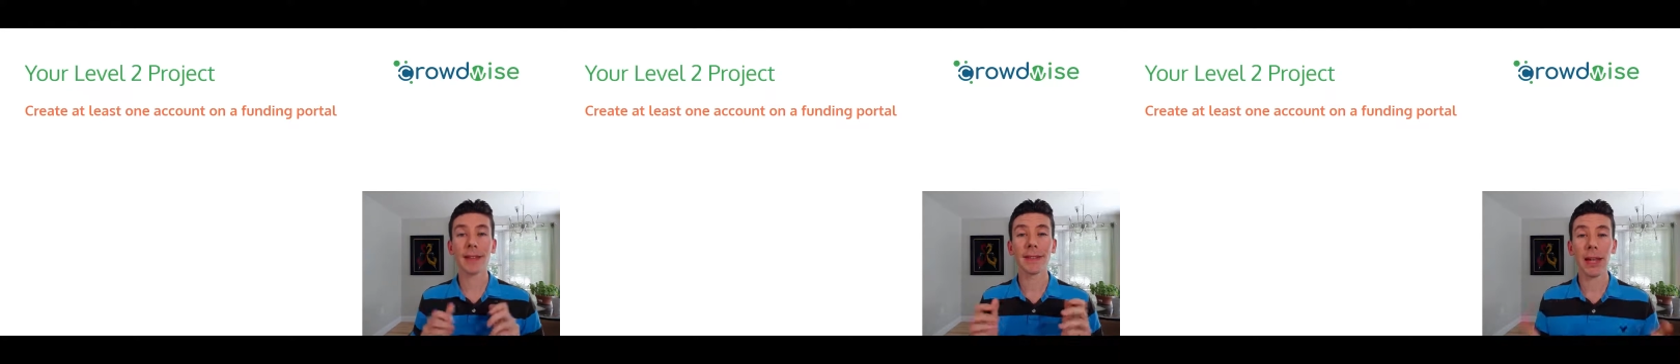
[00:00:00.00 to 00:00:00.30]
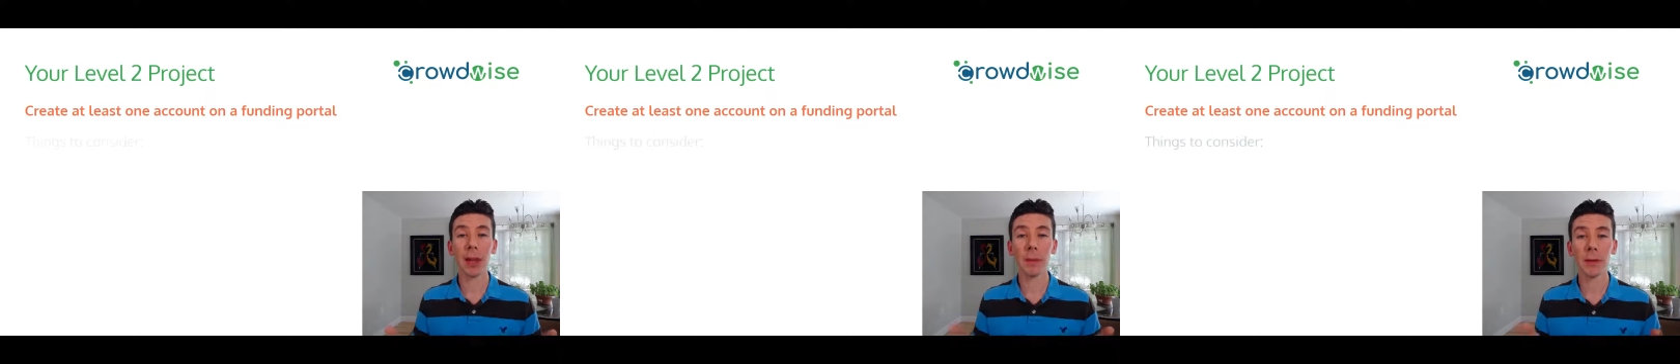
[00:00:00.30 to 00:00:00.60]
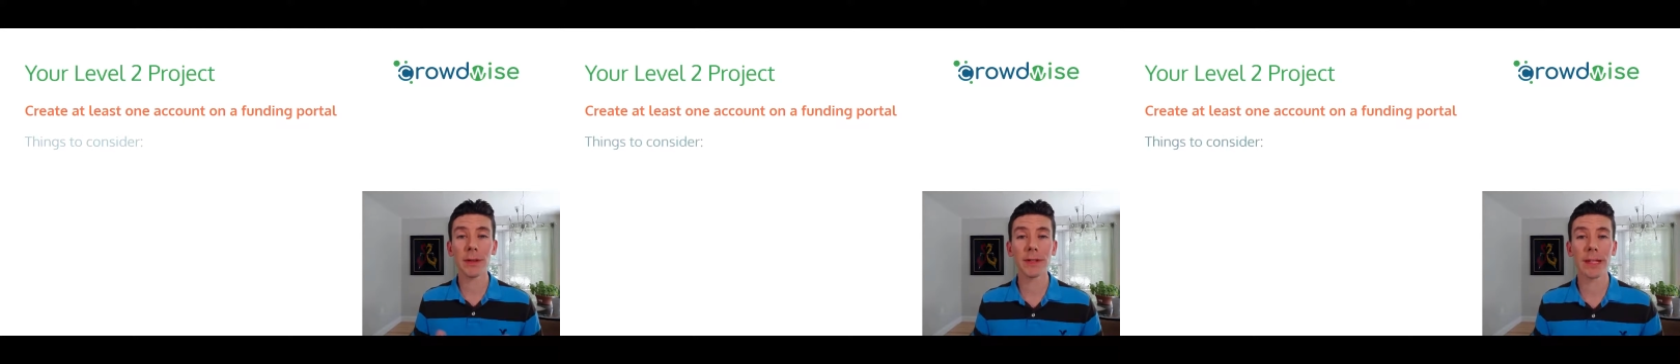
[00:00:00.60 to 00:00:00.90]
To help you
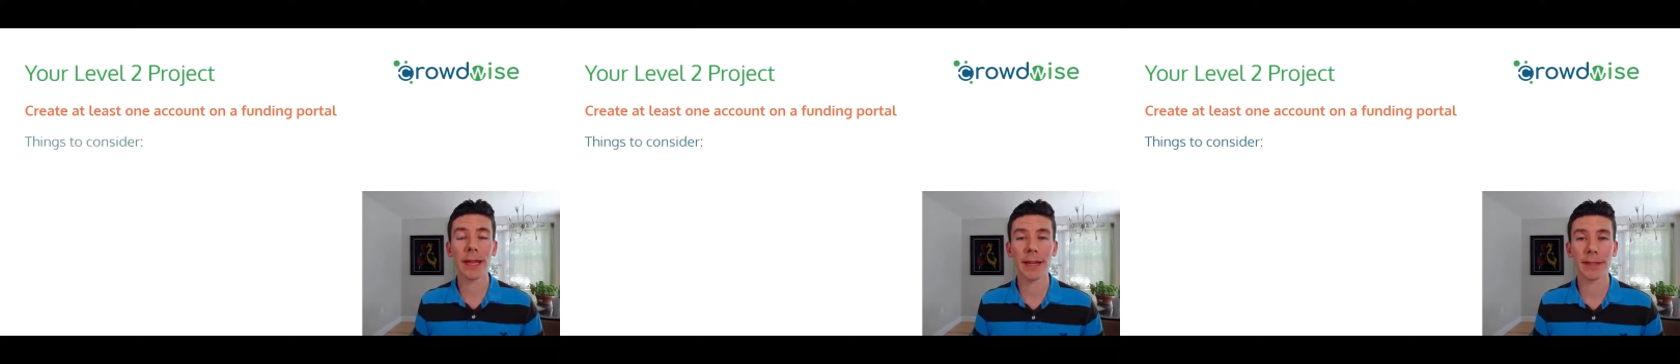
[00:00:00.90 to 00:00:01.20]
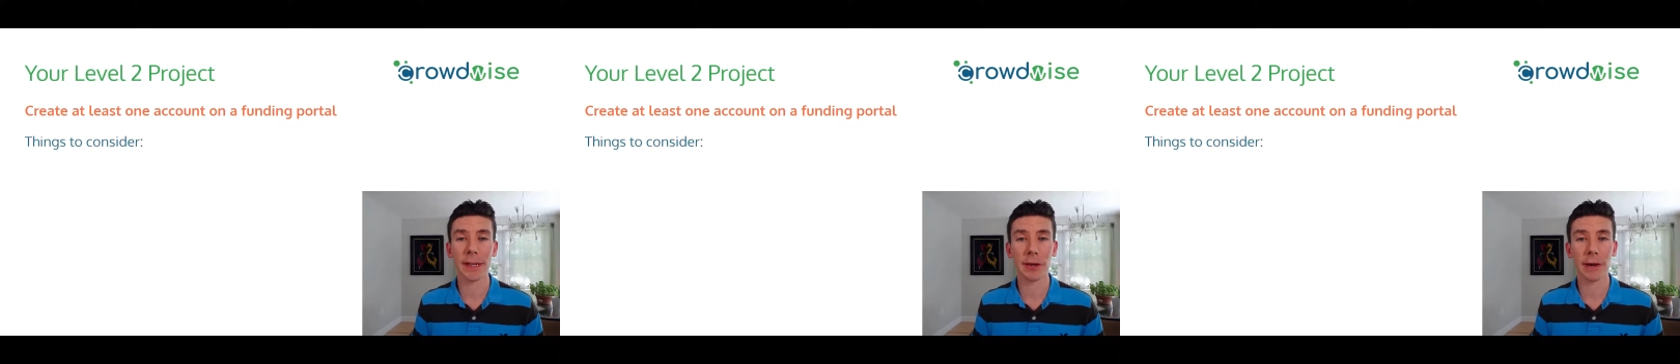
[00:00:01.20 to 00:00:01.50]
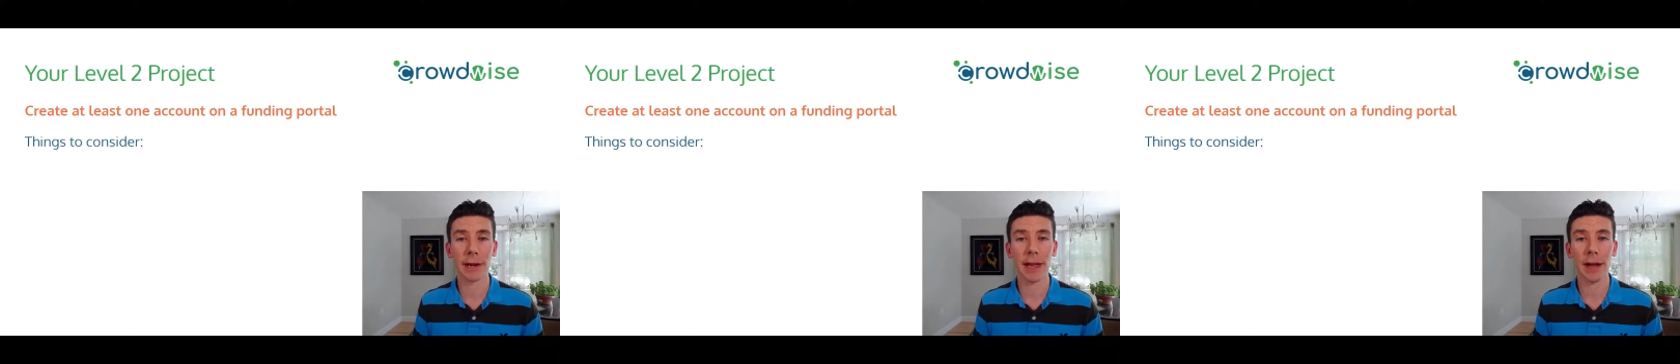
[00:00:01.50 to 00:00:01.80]
with selecting your
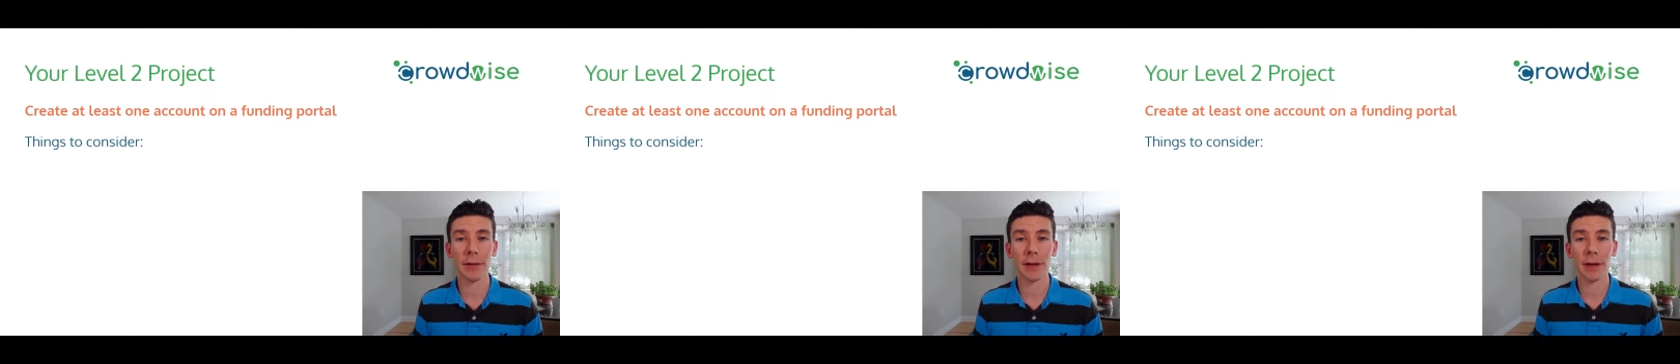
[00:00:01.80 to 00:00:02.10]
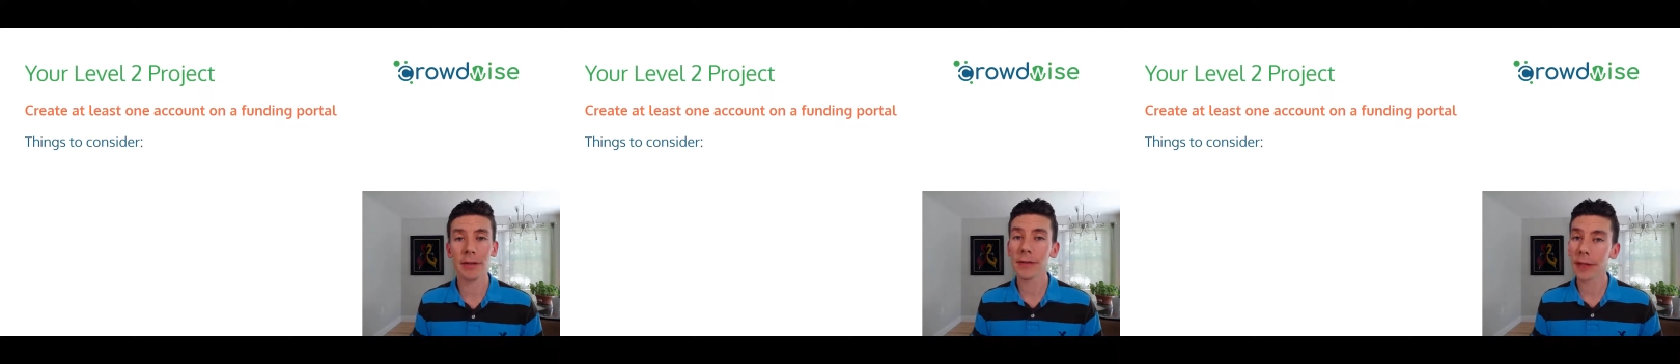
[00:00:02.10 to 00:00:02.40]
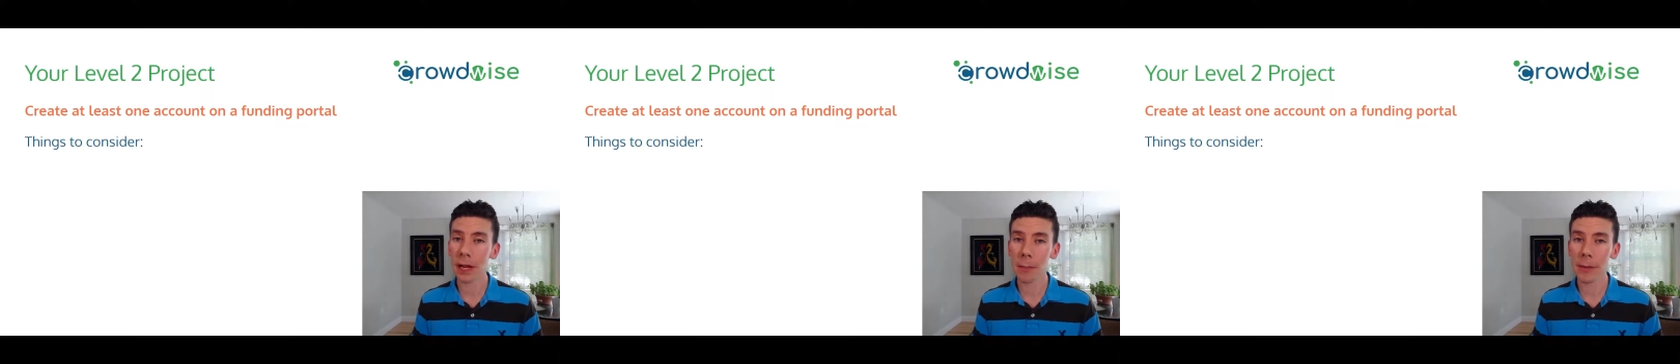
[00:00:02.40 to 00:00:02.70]
account, there's a
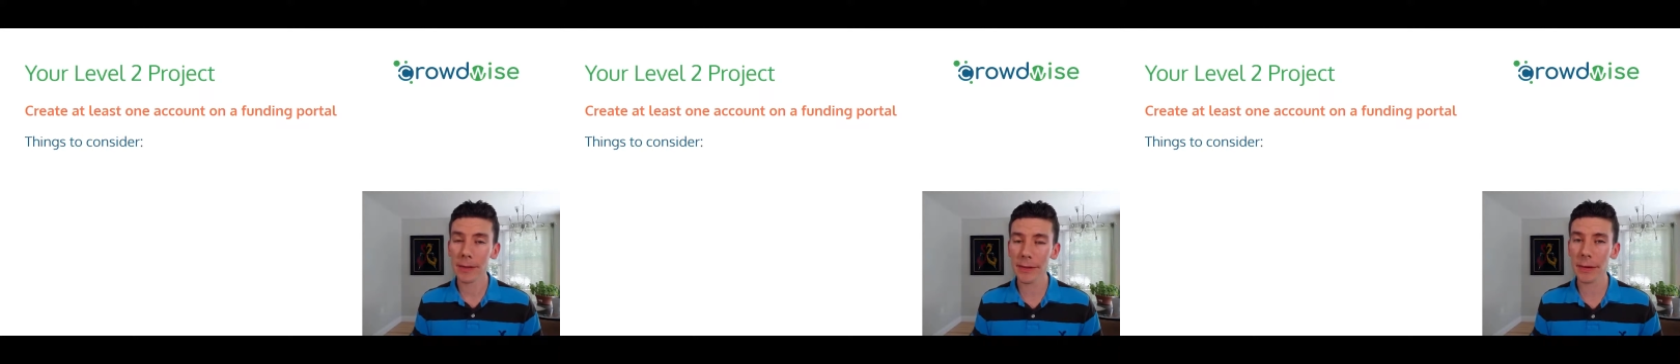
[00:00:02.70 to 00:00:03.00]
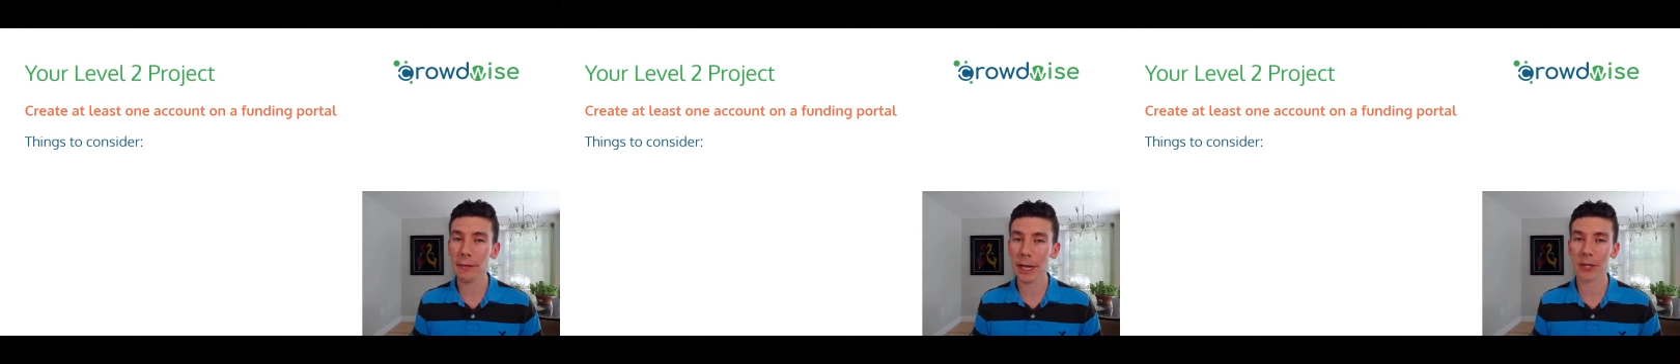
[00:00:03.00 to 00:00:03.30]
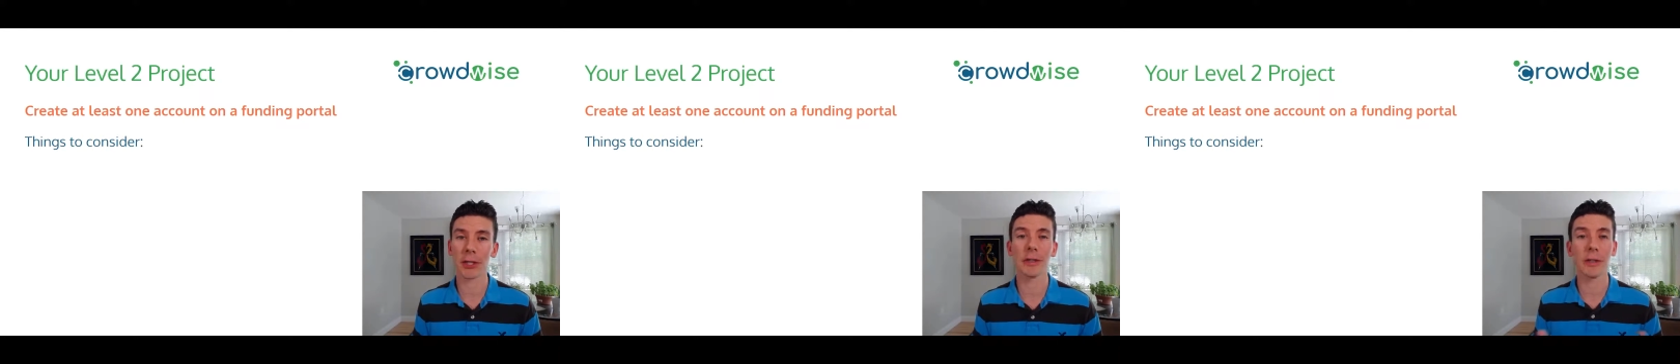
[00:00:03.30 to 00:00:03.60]
couple
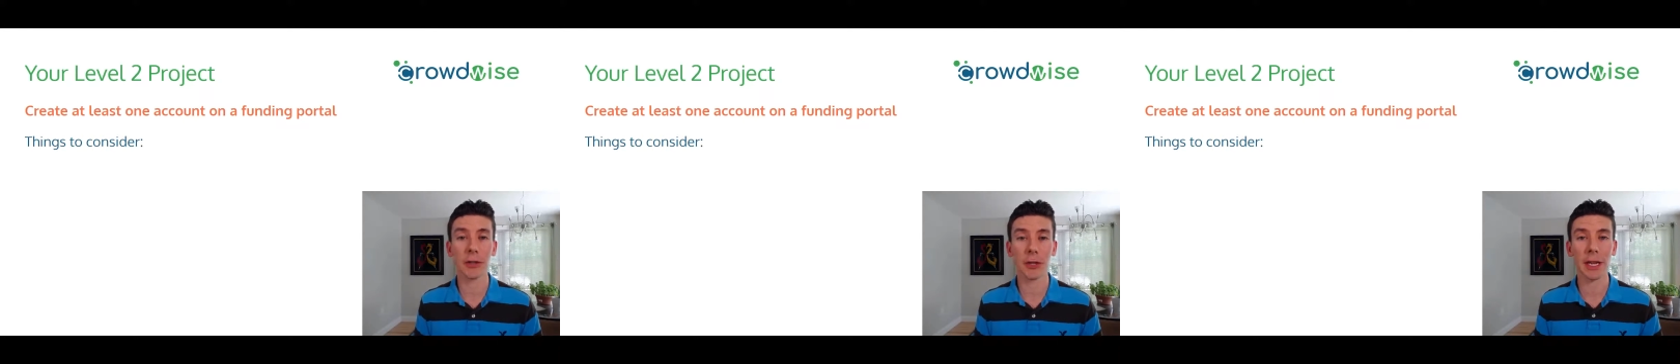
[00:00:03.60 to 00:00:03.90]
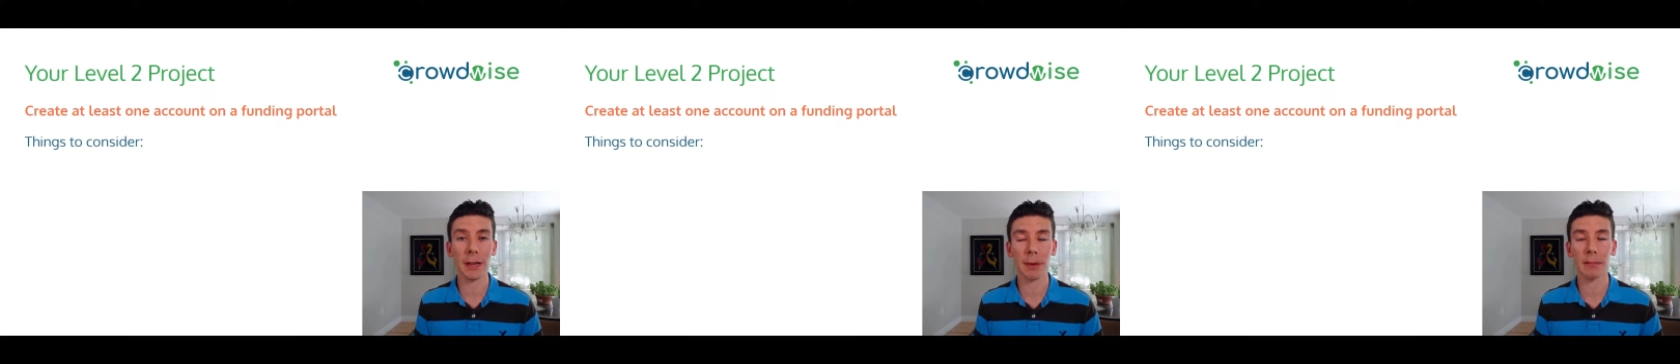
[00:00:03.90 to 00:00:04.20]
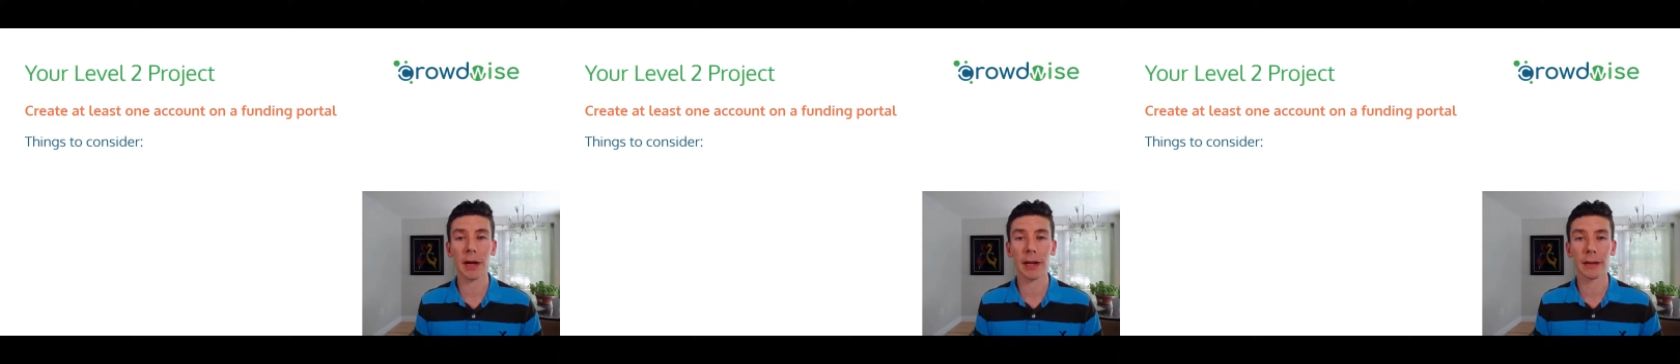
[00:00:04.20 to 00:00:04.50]
considerations you should keep in
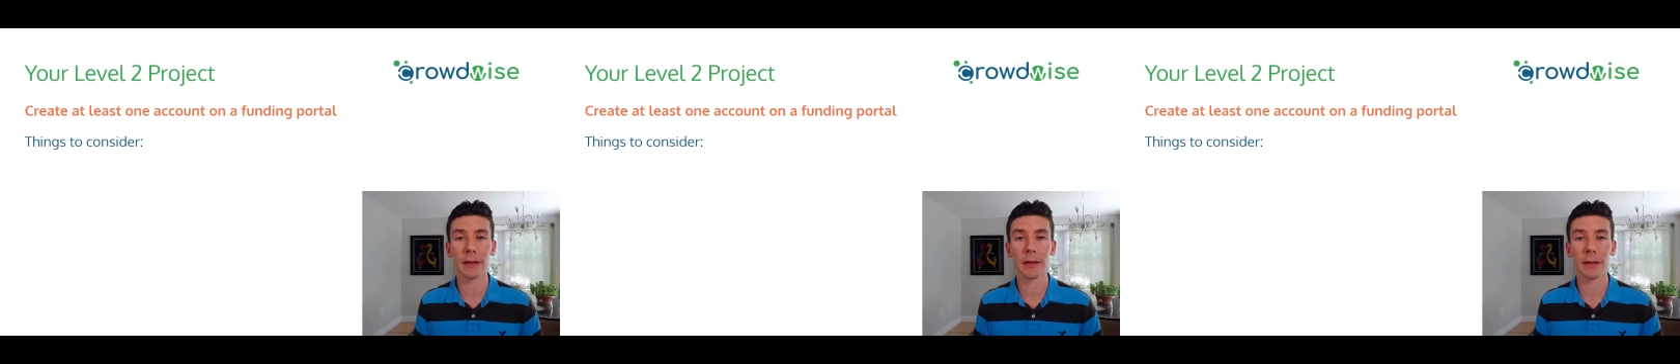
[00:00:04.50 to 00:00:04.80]
mind.